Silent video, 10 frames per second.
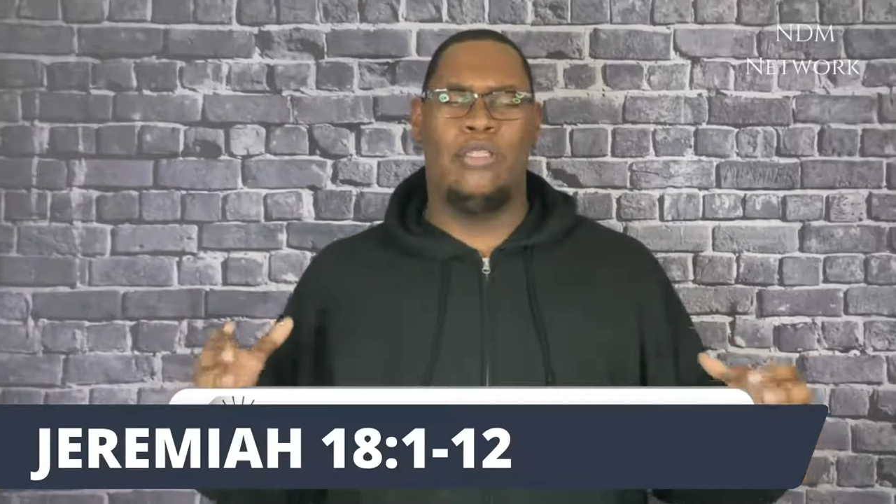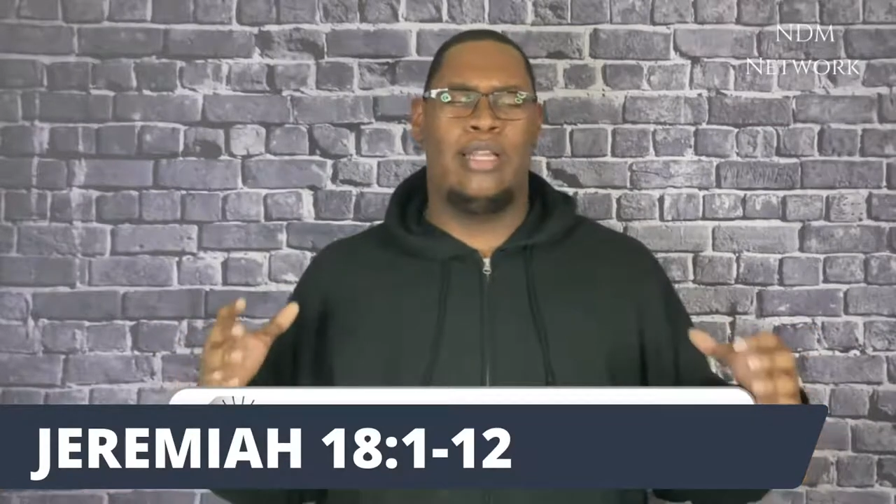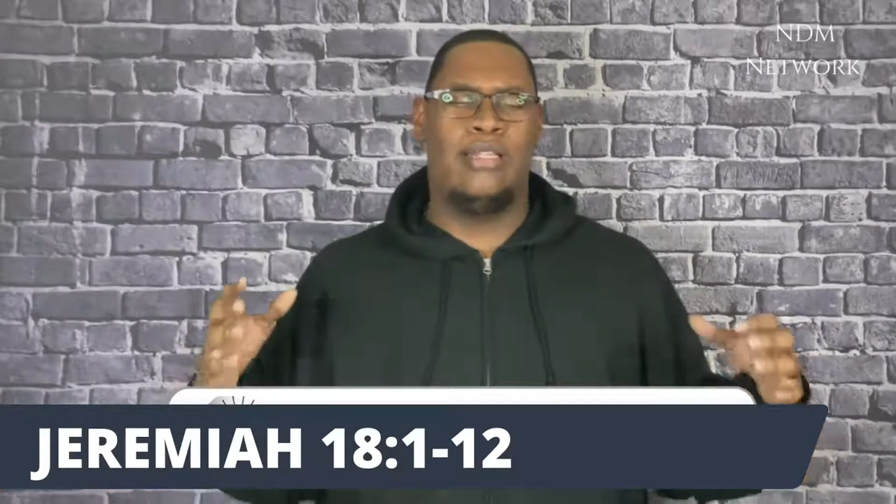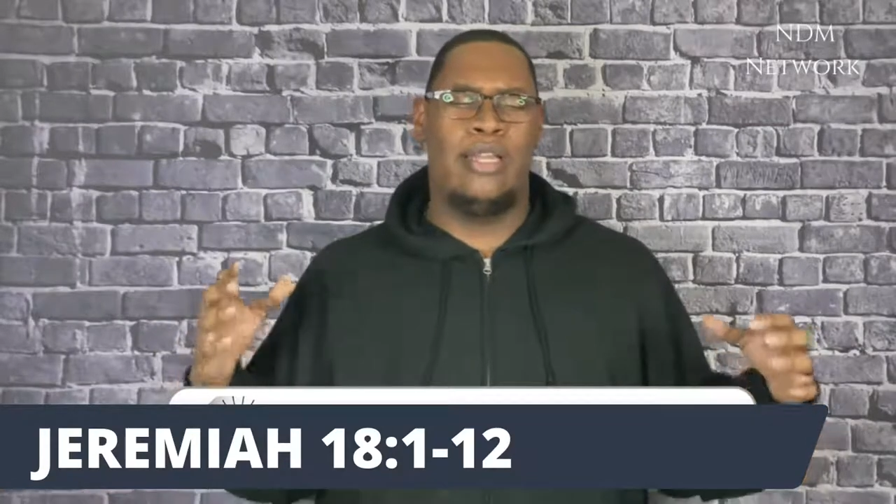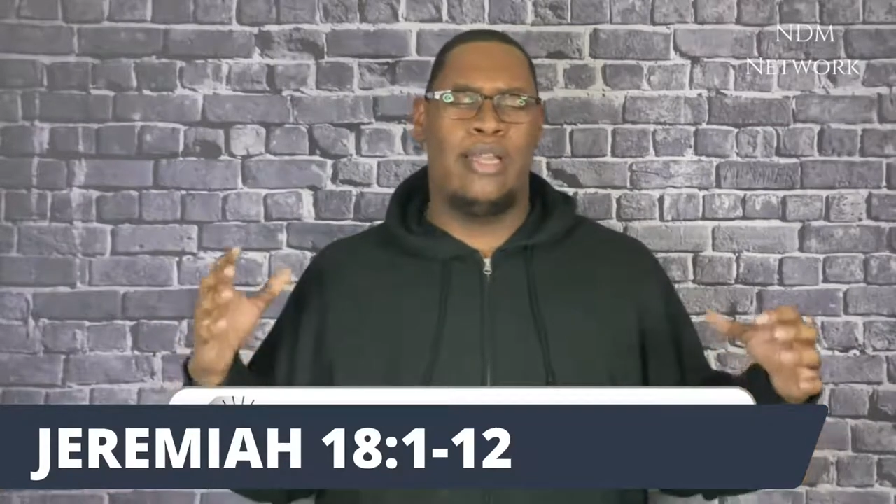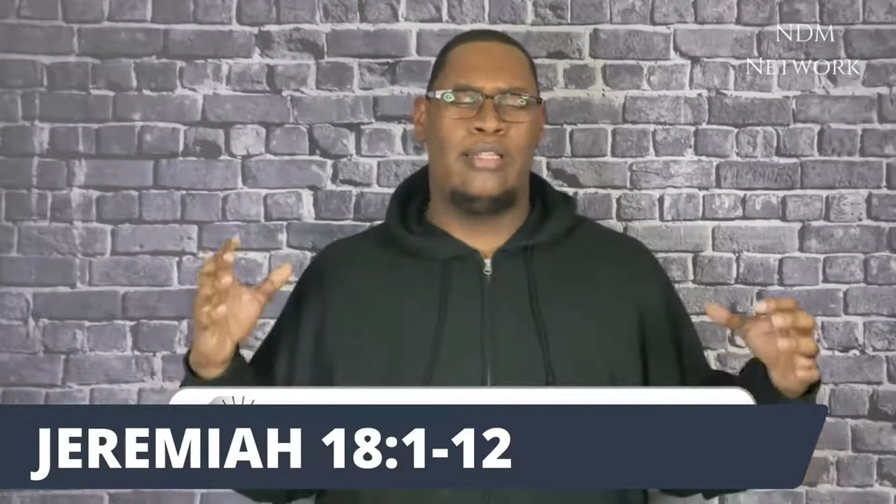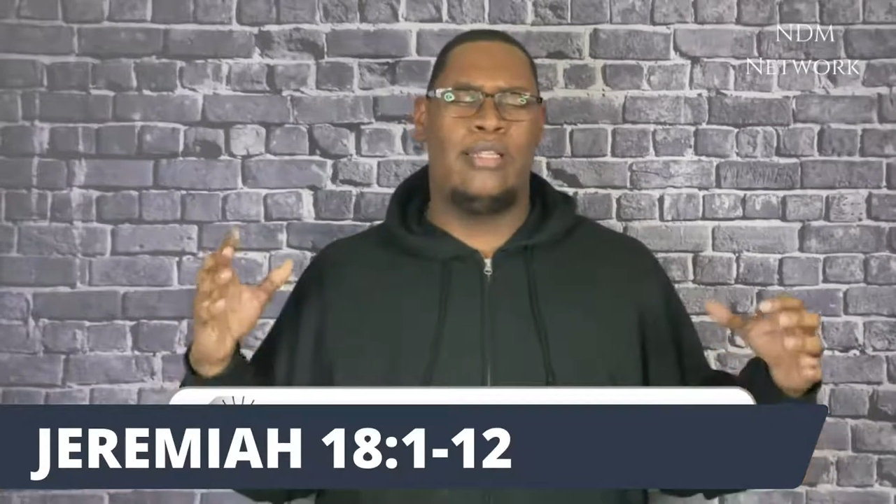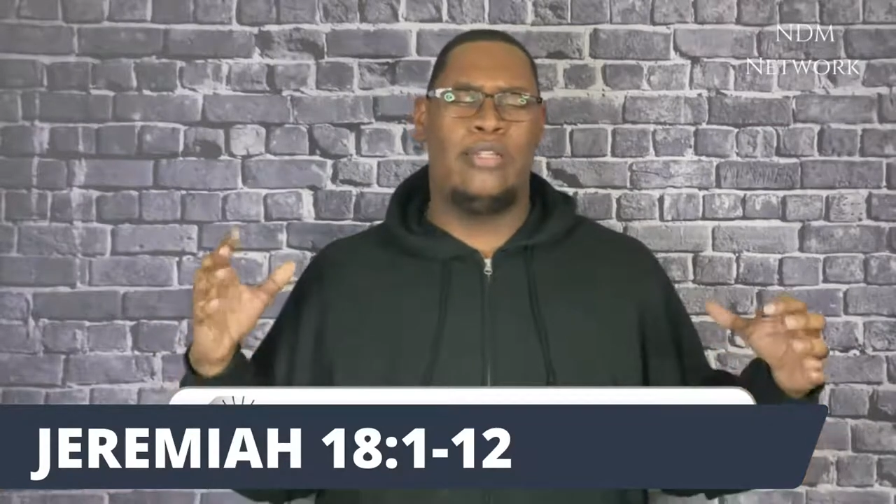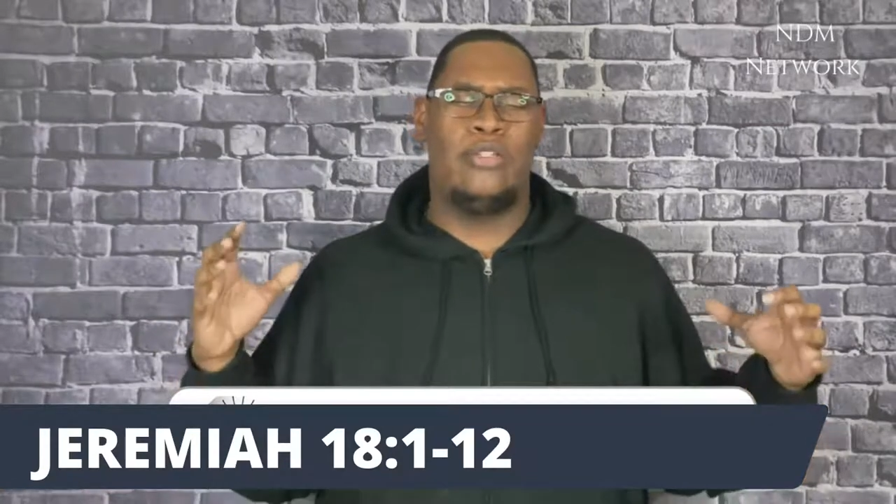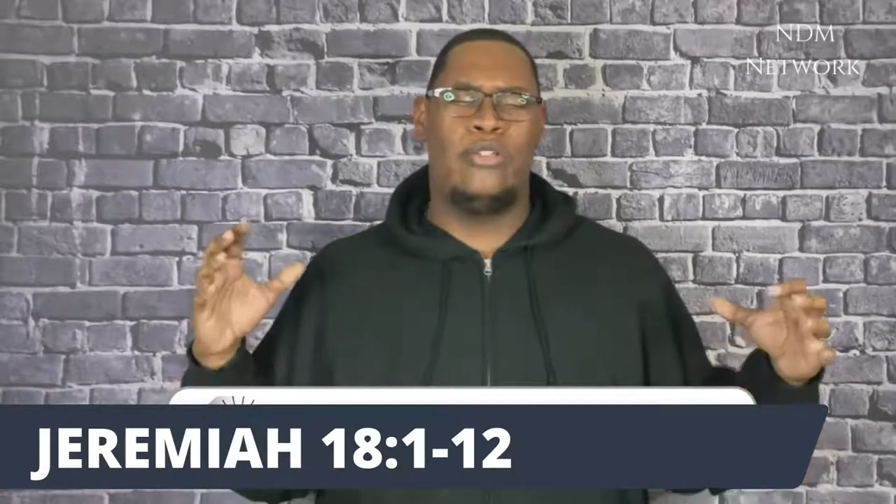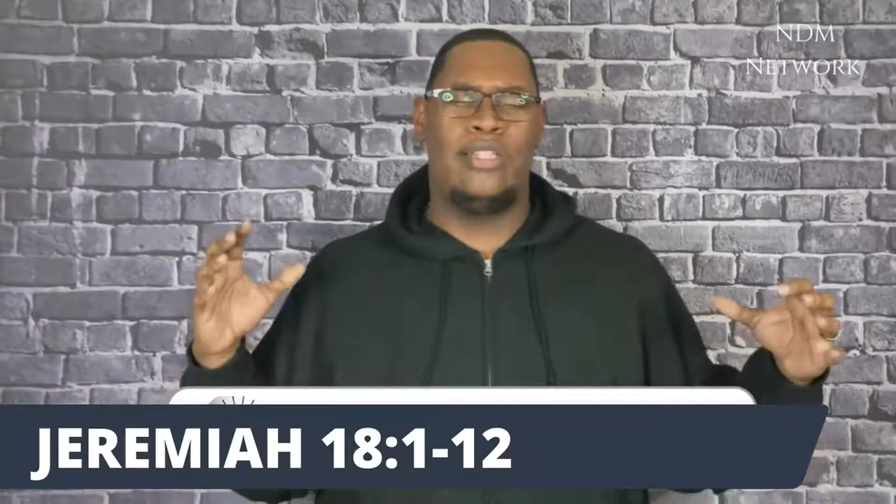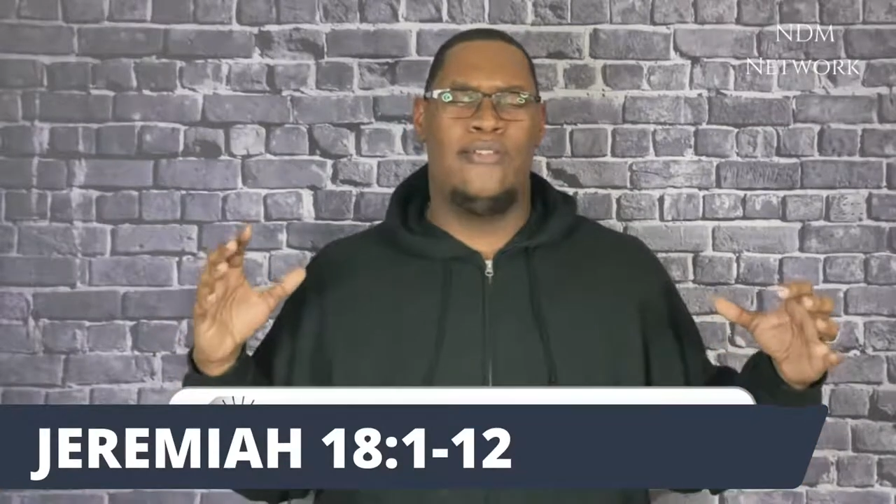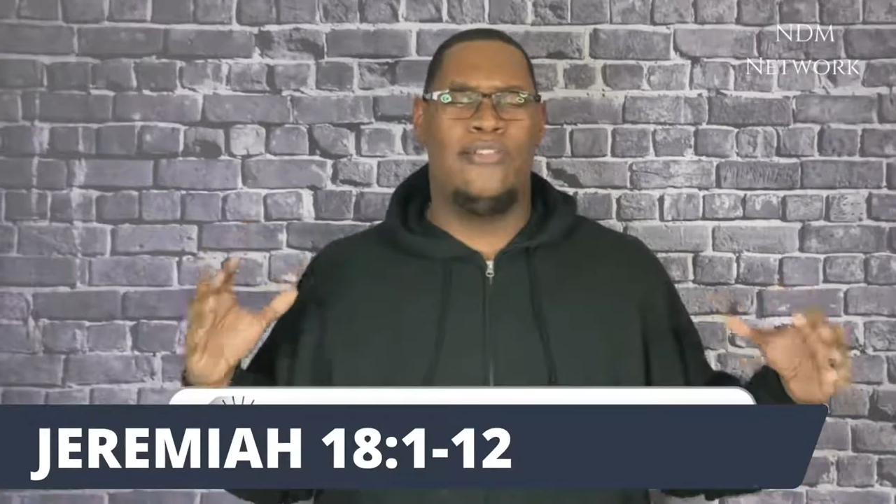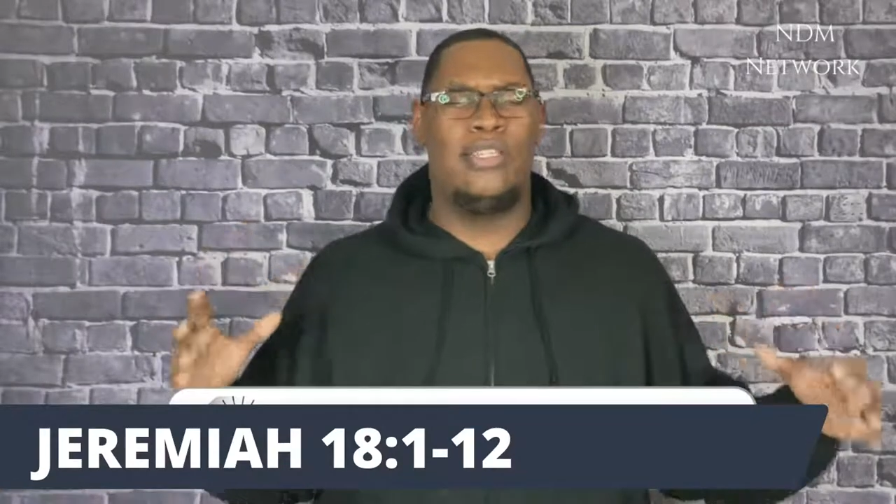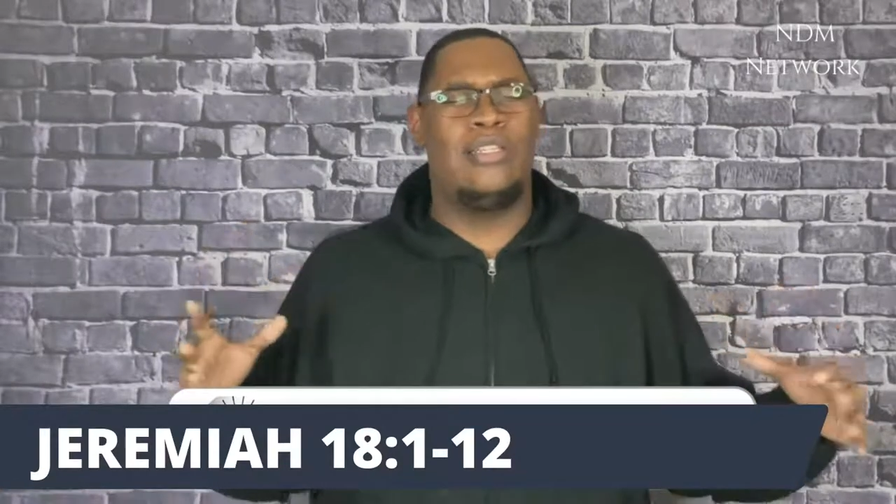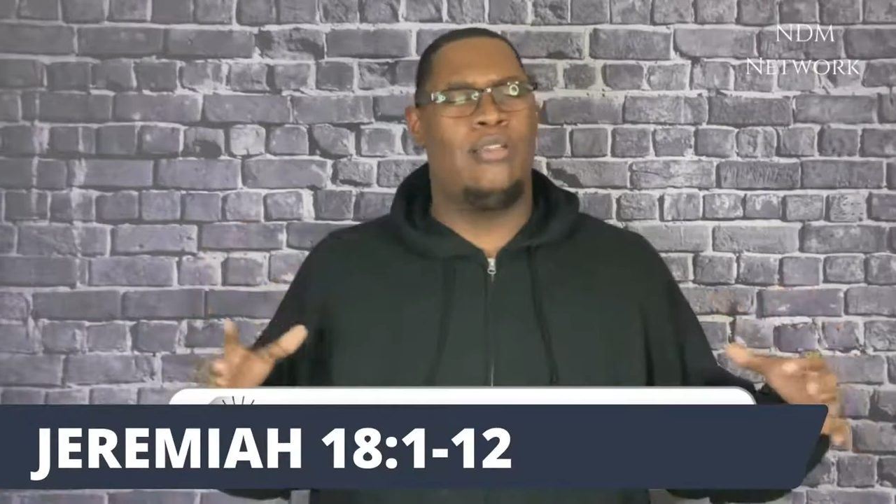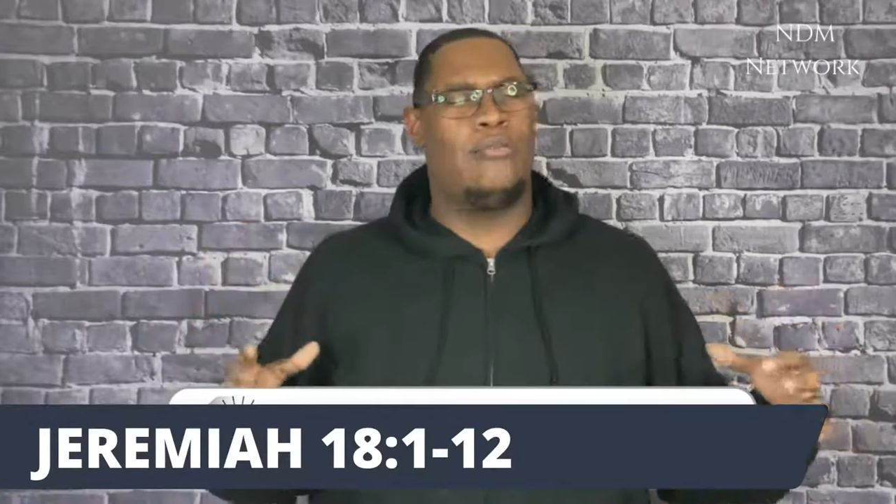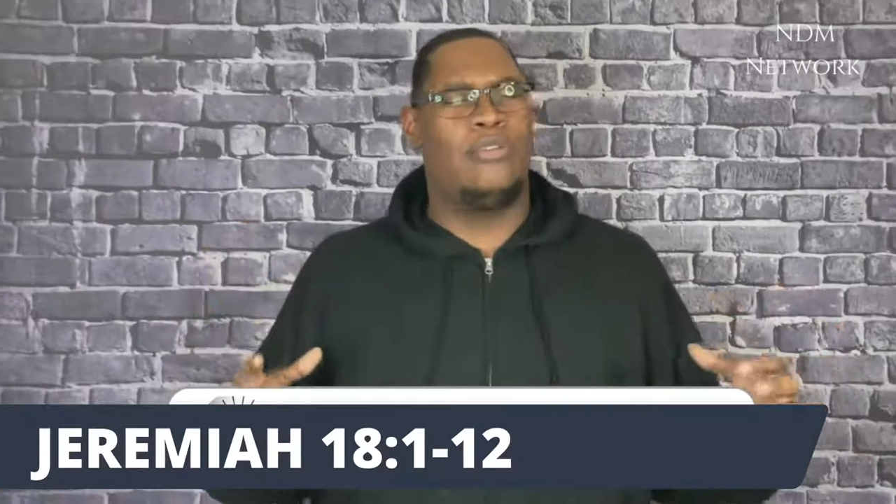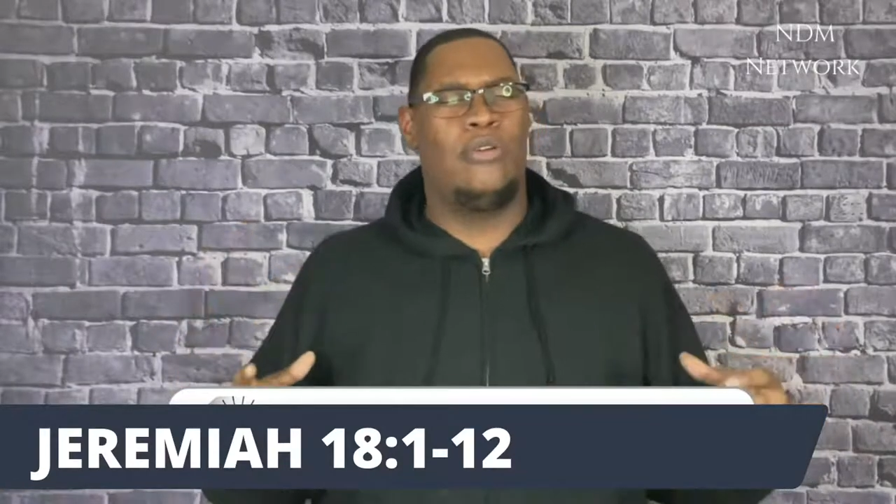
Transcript: I ask that you just visit them,